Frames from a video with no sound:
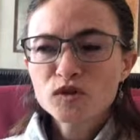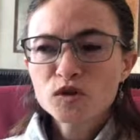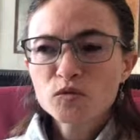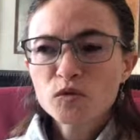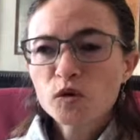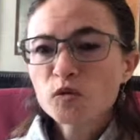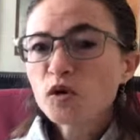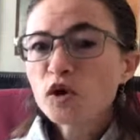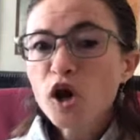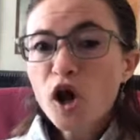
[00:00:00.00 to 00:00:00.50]

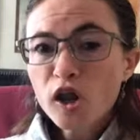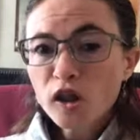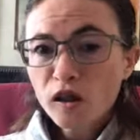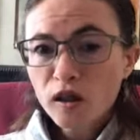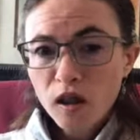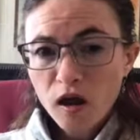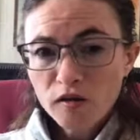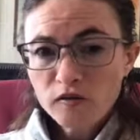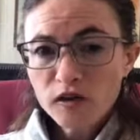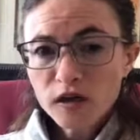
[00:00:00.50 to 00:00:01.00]
when we're not
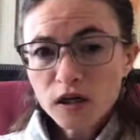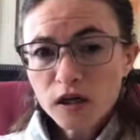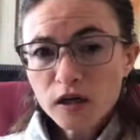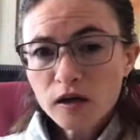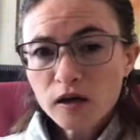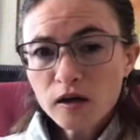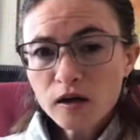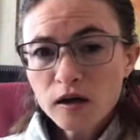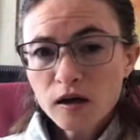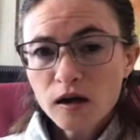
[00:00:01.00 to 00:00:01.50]

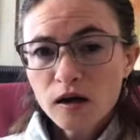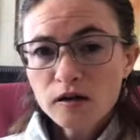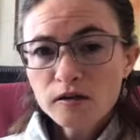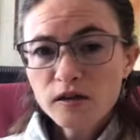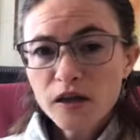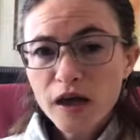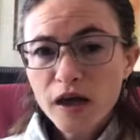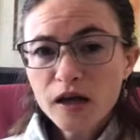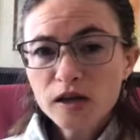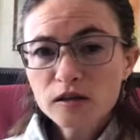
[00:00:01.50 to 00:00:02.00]
loving,
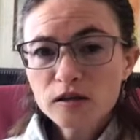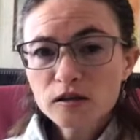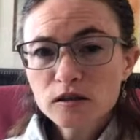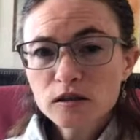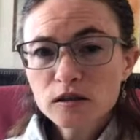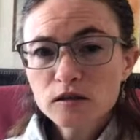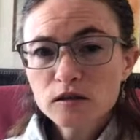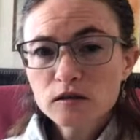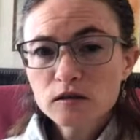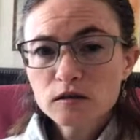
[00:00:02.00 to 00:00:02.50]
then
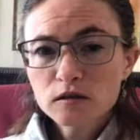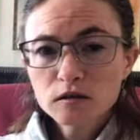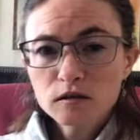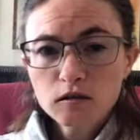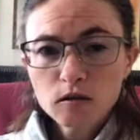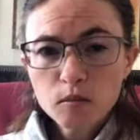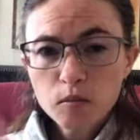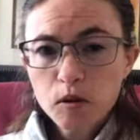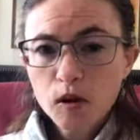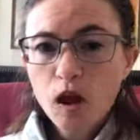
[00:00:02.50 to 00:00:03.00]

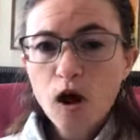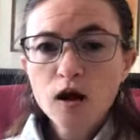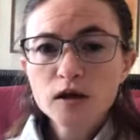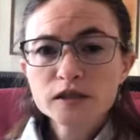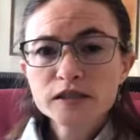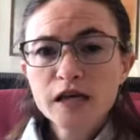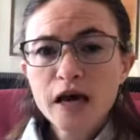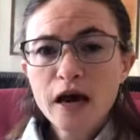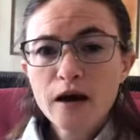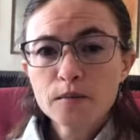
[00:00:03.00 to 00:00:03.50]

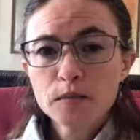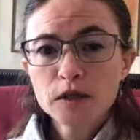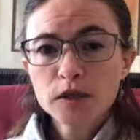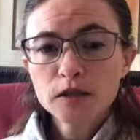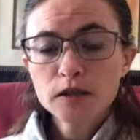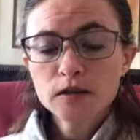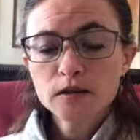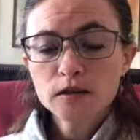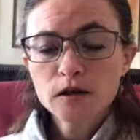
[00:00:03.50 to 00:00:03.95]
blocks happen.